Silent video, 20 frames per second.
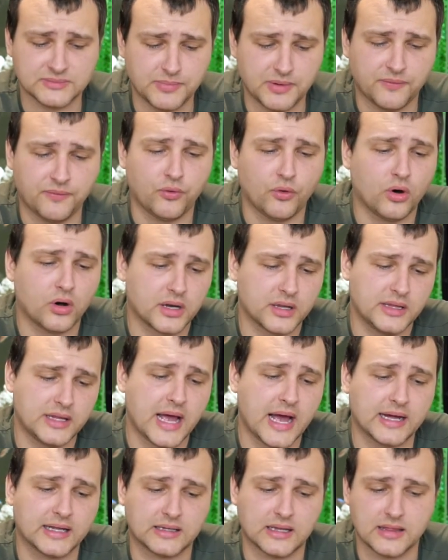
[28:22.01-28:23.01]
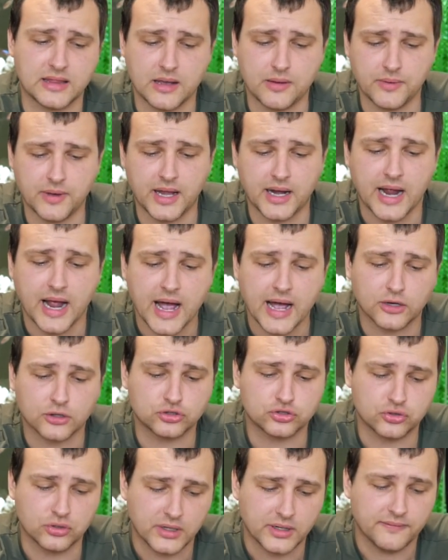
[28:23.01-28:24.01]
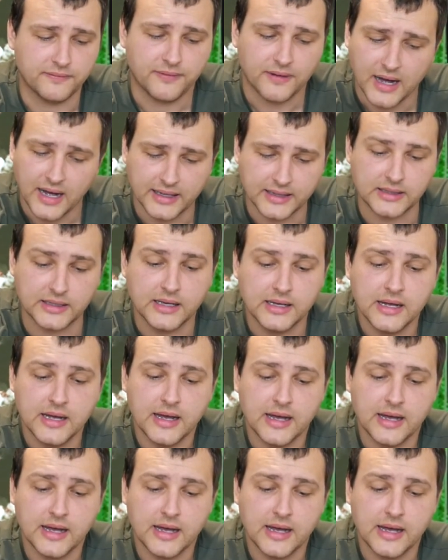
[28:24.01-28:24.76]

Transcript: before that, they were actually fine,